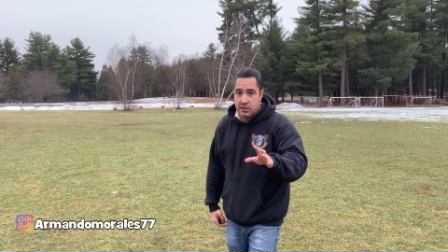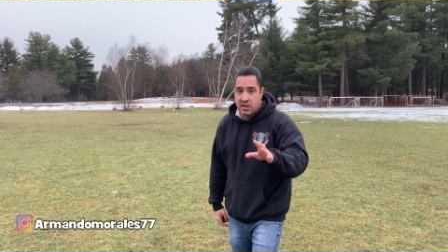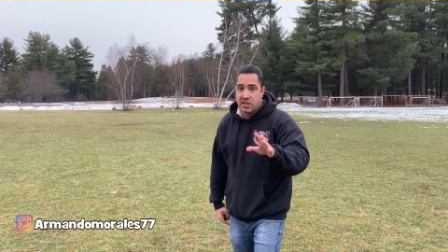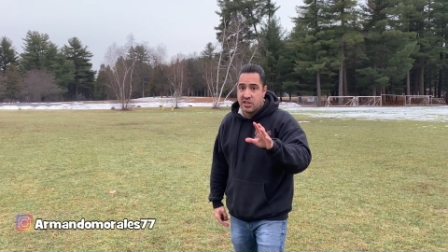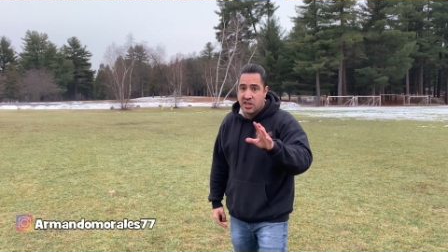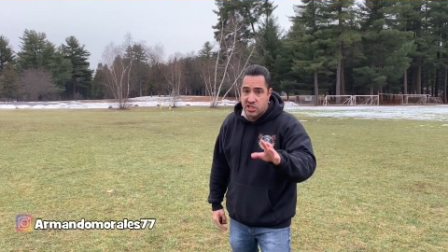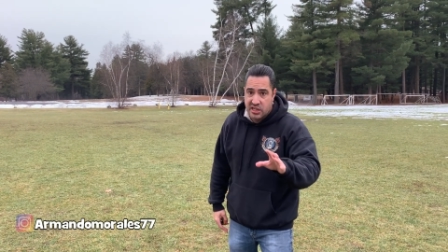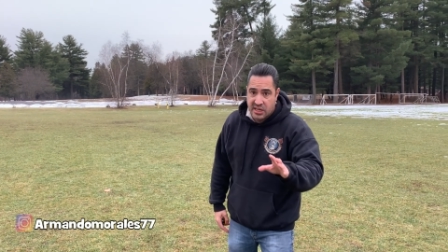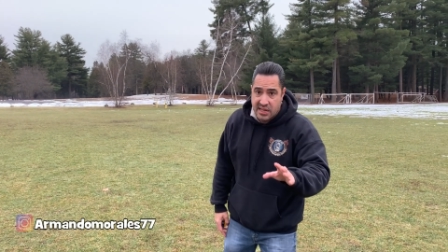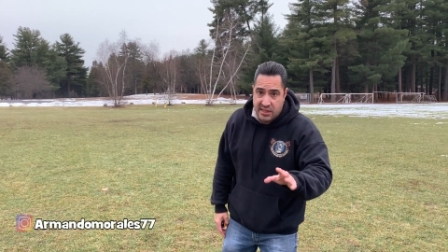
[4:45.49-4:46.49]

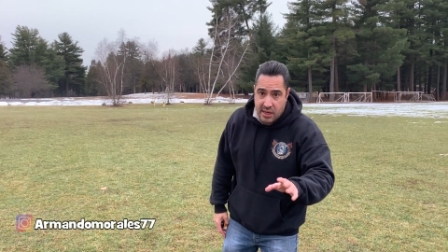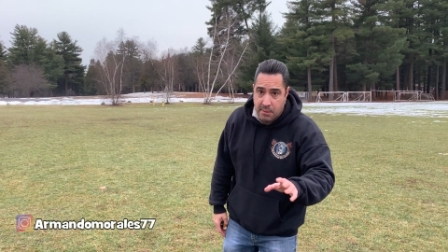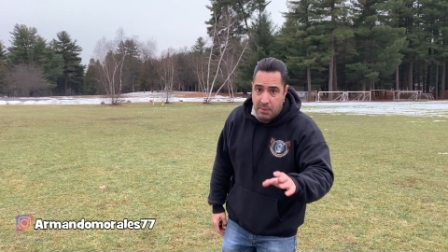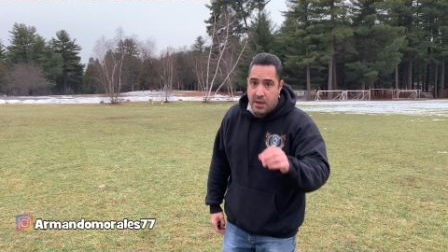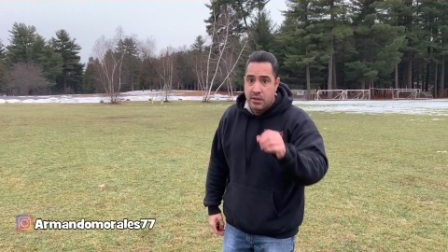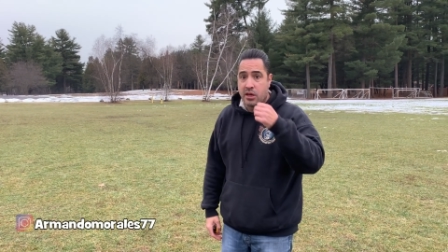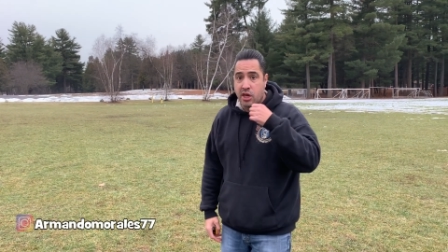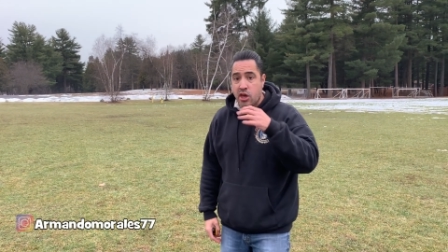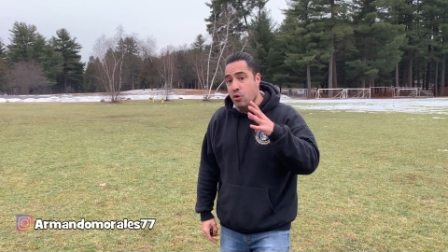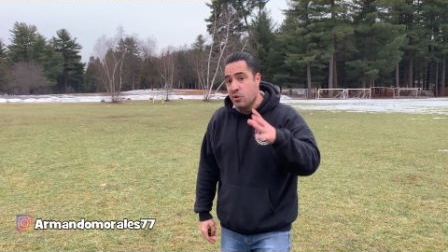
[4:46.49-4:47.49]
conditioned in them, the
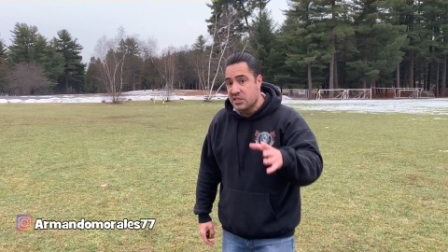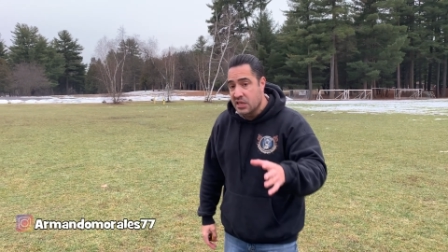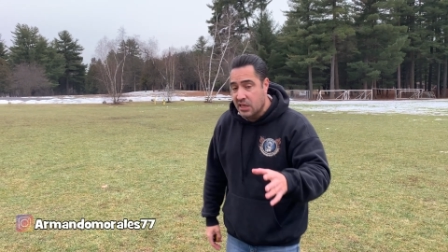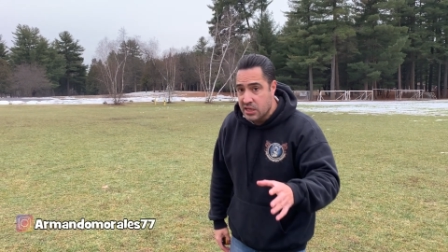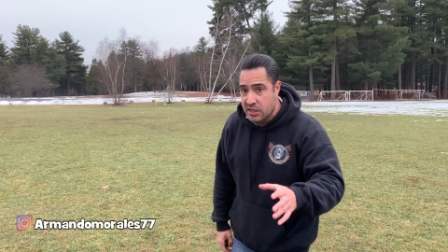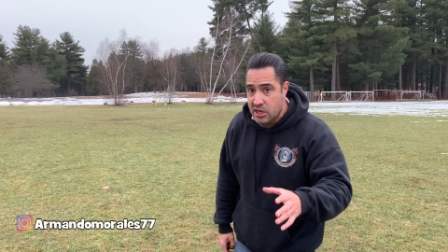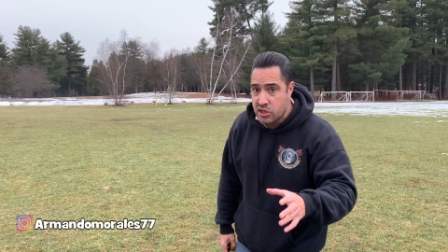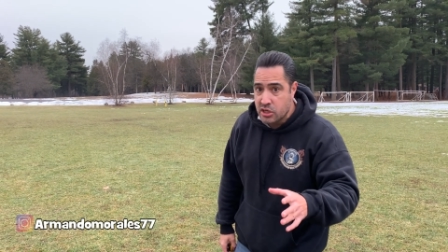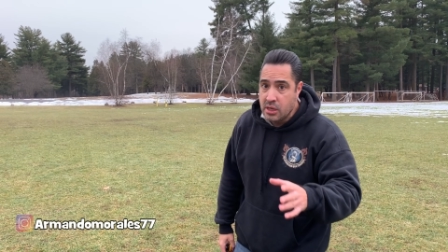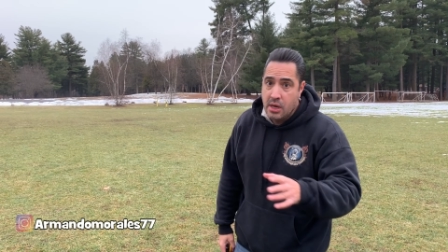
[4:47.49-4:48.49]
cue isn't
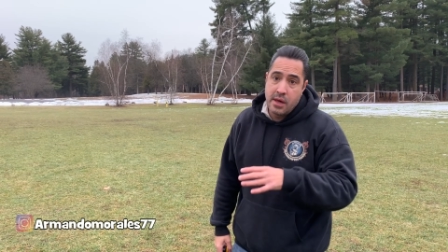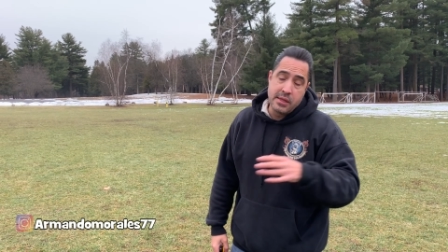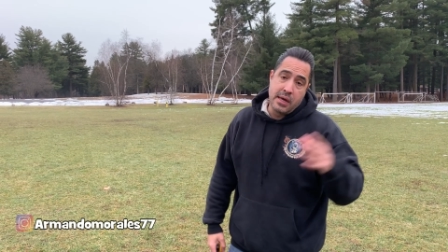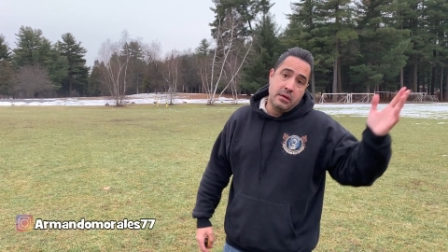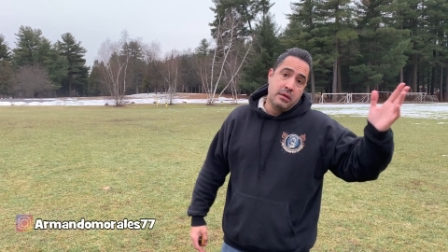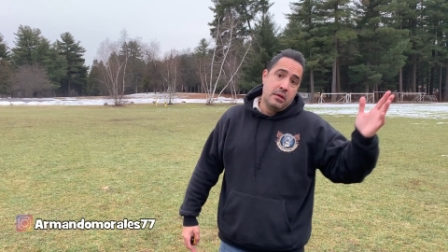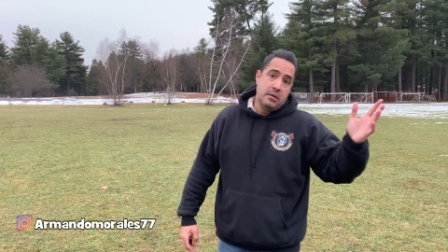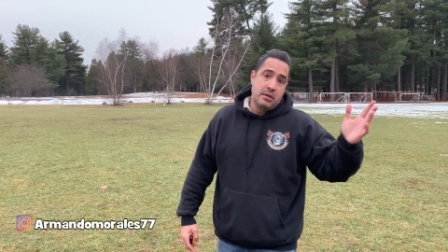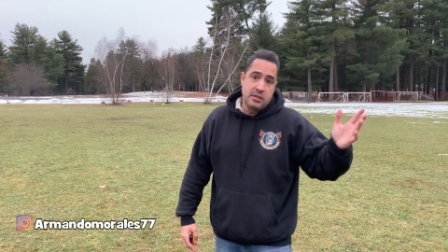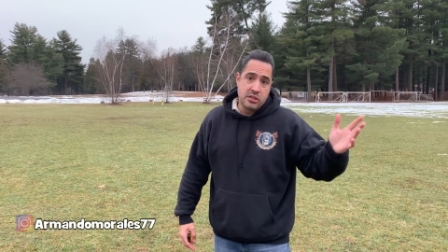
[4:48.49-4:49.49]
conditioned, and
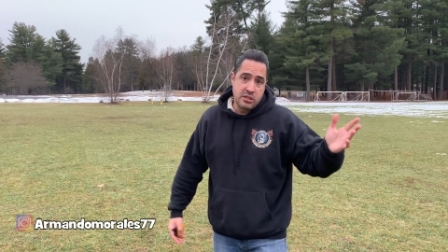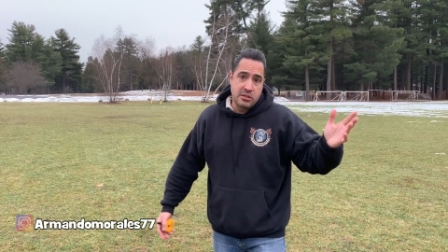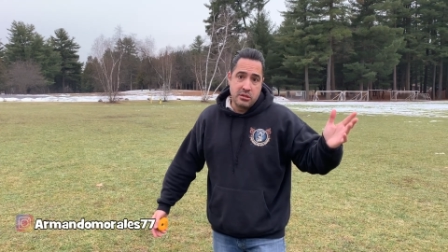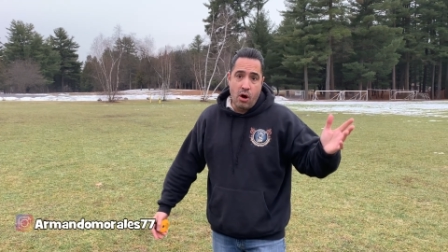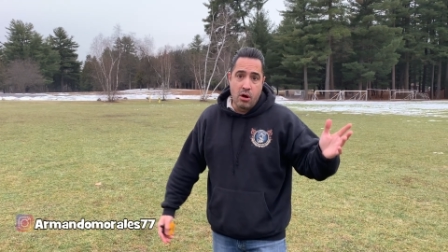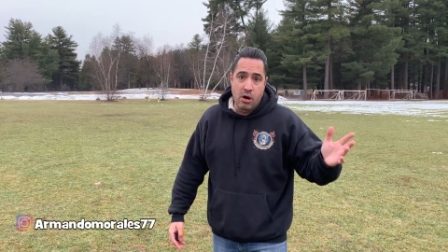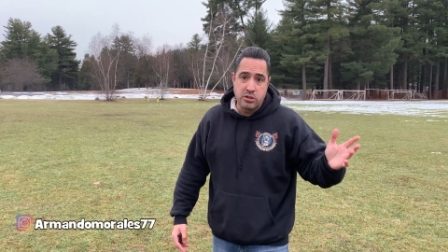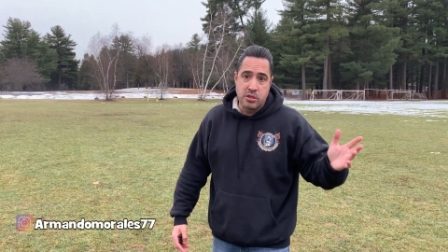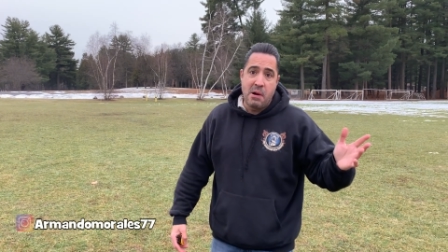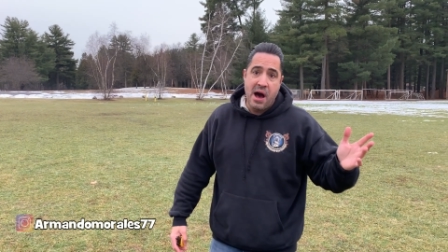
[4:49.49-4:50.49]
then it just all
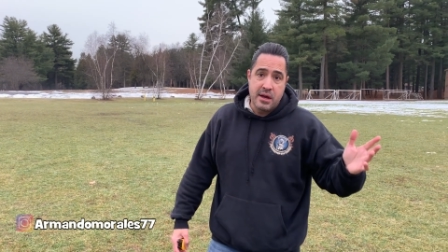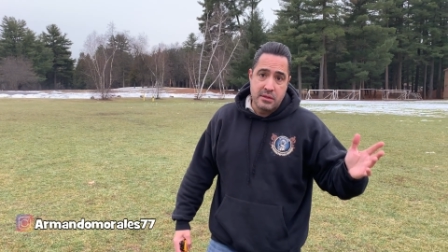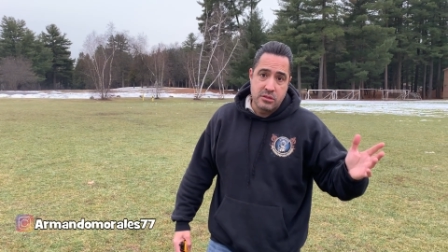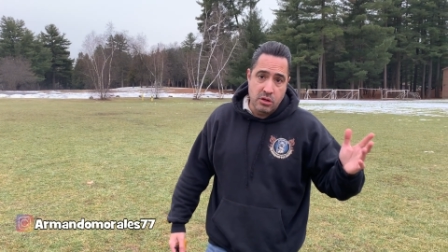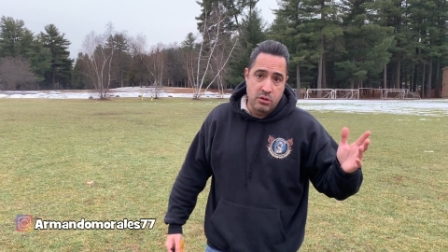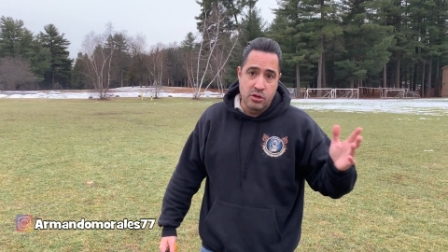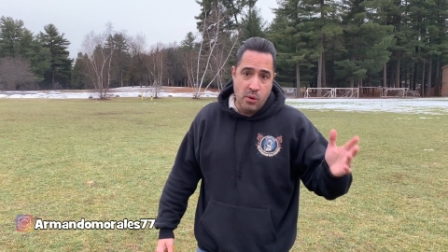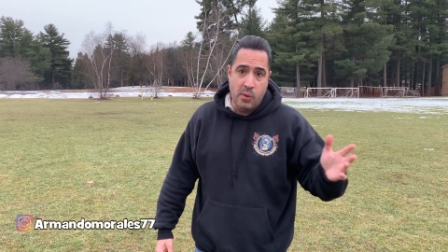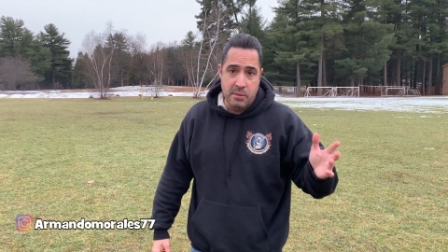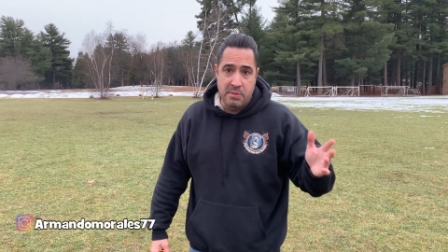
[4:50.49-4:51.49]
goes to pot. So you
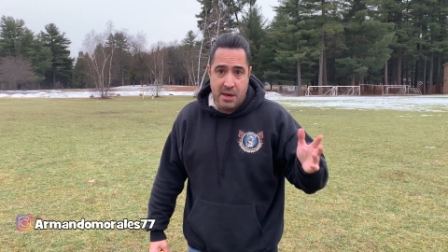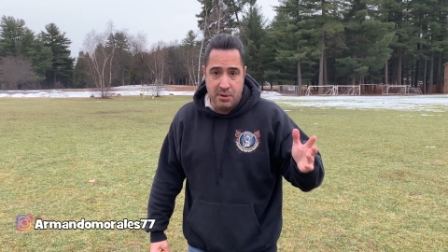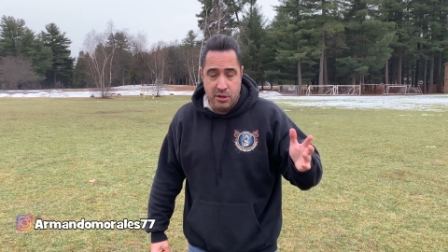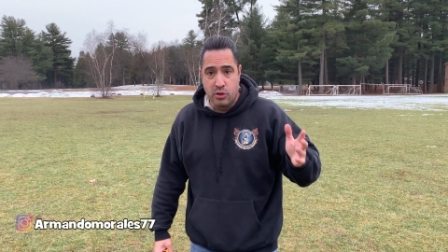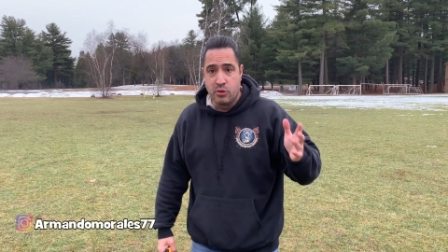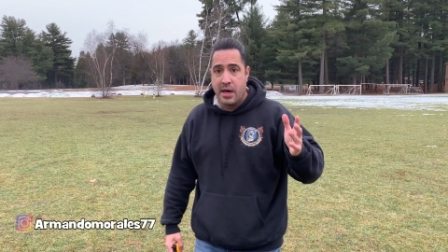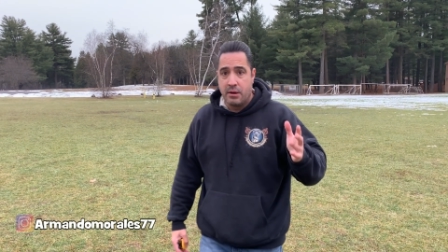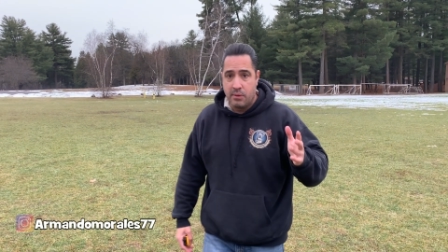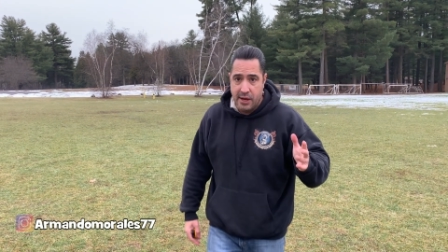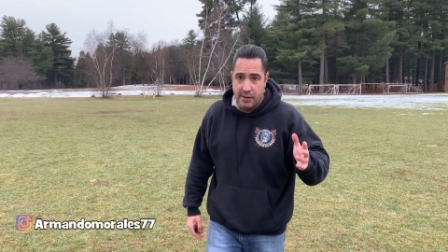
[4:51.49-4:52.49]
don't want to be able to do that,
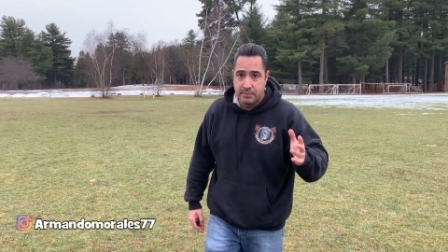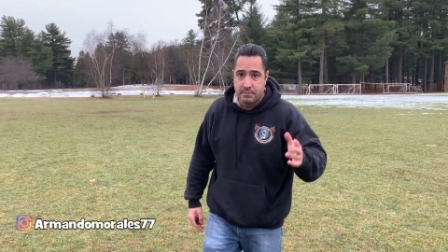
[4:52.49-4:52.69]
right?